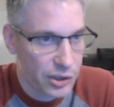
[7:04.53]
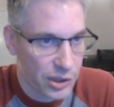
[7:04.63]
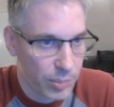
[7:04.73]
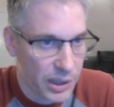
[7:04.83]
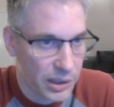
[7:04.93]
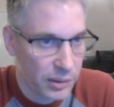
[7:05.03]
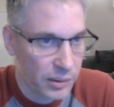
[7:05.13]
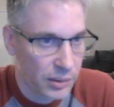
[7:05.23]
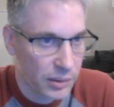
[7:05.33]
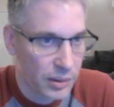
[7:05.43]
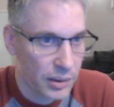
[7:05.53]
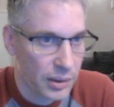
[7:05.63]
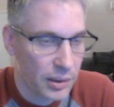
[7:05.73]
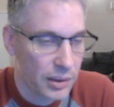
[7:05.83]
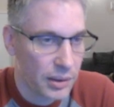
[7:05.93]
pin
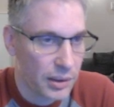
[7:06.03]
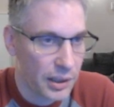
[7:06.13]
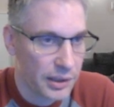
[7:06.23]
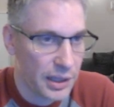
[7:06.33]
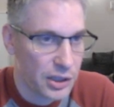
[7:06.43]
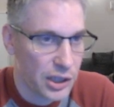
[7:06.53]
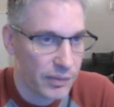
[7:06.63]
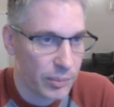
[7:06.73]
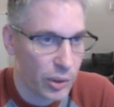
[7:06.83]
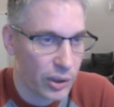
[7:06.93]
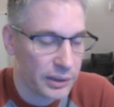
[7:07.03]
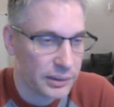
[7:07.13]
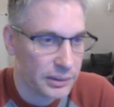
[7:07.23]
on the h7 pawn.